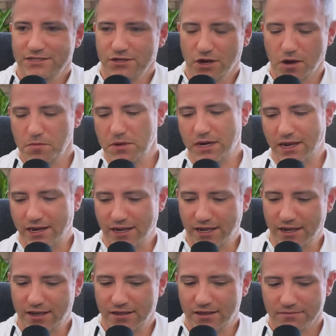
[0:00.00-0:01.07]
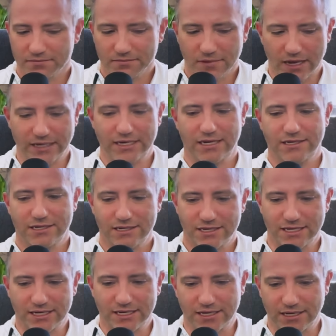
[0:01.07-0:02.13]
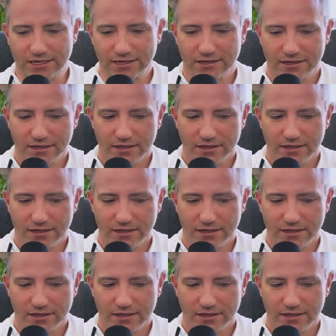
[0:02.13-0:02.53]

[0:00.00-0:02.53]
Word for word: dominating identity